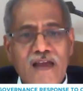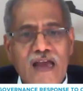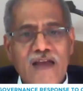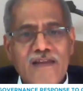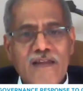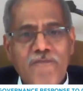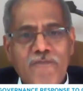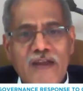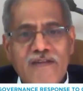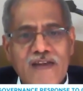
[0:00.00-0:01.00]
And the
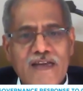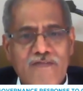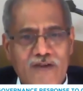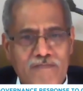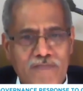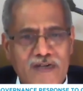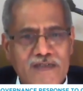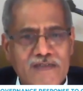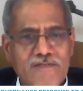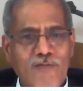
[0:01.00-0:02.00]
federal
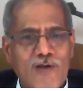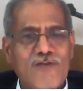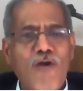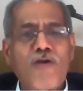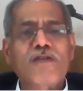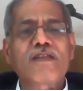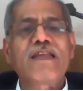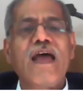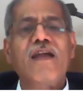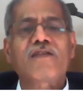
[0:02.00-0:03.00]
government was not
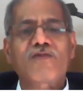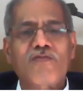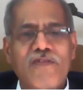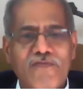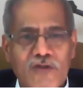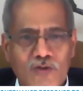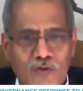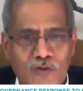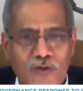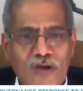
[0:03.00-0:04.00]
that swift
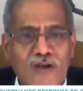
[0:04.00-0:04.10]
to